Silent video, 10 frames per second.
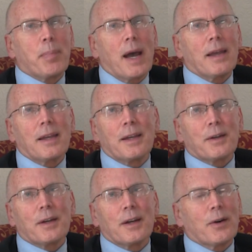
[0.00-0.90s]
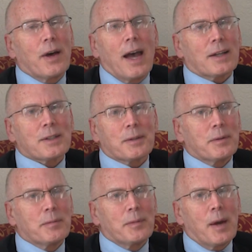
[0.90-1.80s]
biking, you know, X
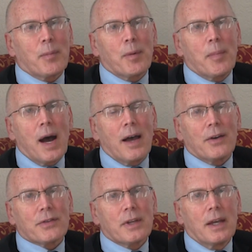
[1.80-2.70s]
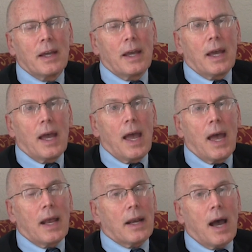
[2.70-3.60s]
number of miles.
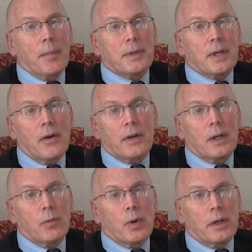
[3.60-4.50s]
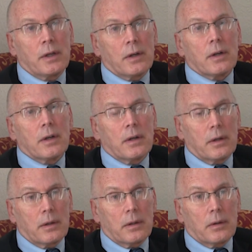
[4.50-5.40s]
And I'm telling you, when
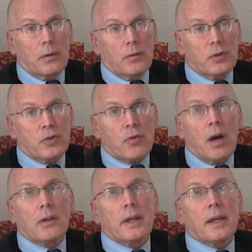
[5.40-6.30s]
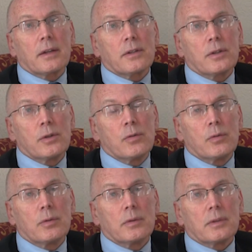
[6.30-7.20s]
you're struggling
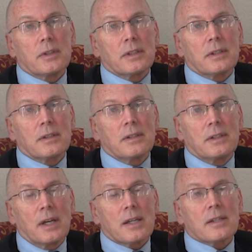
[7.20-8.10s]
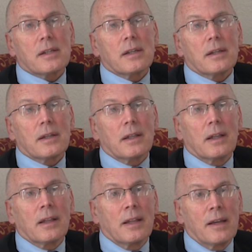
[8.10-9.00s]
to just
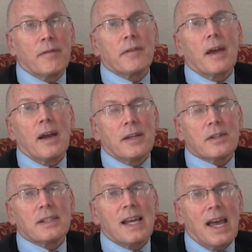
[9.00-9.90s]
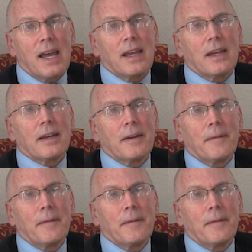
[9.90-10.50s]
live each day,